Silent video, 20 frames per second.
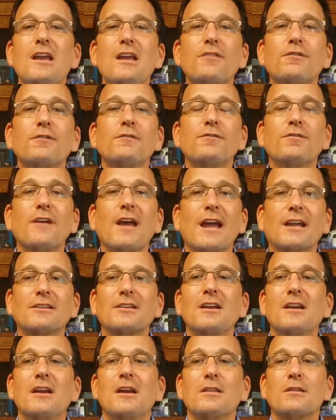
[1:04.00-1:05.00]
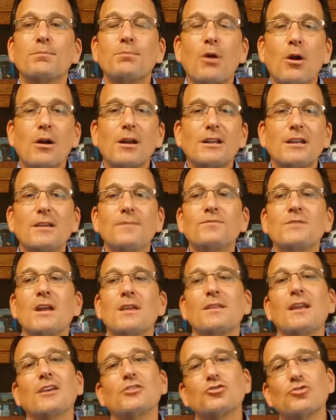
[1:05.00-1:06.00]
if, in fact, the party
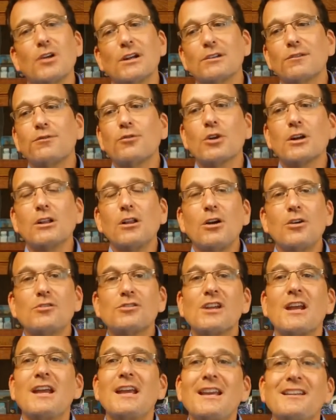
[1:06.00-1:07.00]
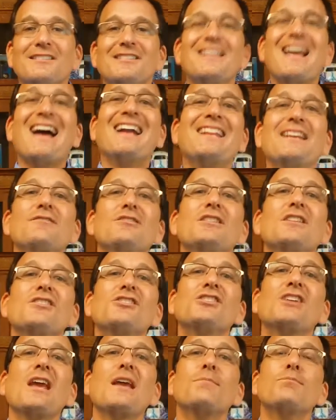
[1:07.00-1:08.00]
that is trying to foreclose is not even the
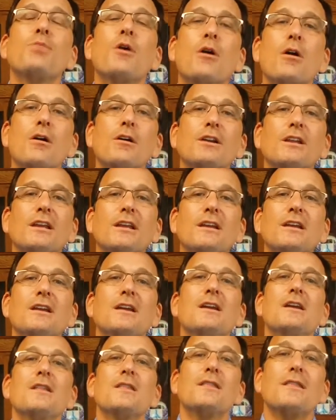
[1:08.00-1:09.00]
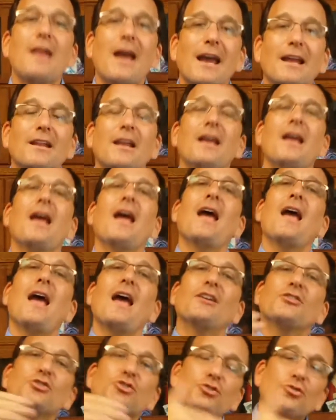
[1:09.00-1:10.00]
same party that
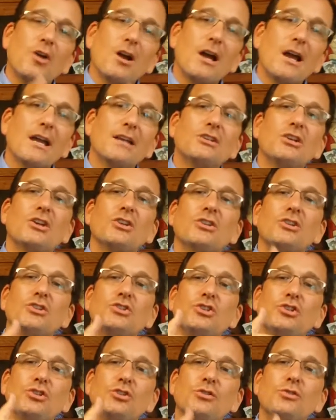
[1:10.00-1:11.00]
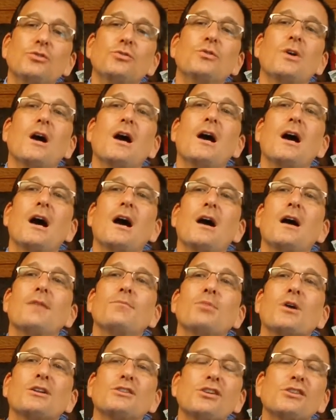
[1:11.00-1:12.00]
has tried to
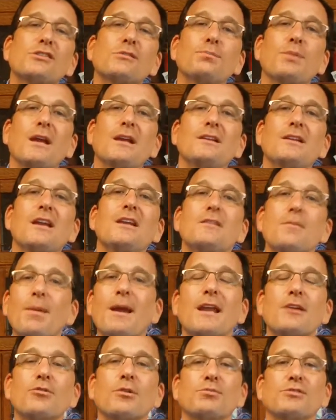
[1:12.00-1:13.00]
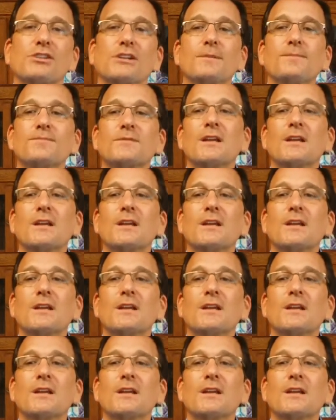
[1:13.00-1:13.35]
participate in the bankruptcy.